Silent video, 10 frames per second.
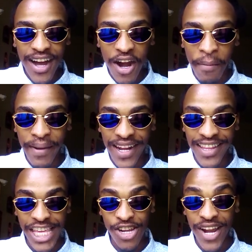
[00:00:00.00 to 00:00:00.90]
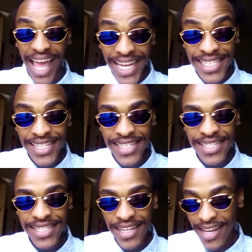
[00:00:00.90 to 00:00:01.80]
are bigger than your
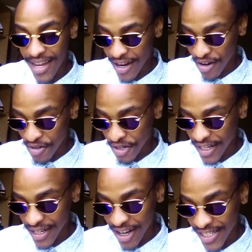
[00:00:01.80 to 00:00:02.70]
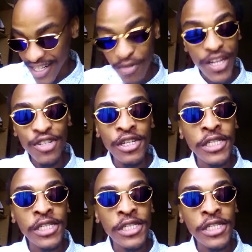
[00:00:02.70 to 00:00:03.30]
assets, or largely when your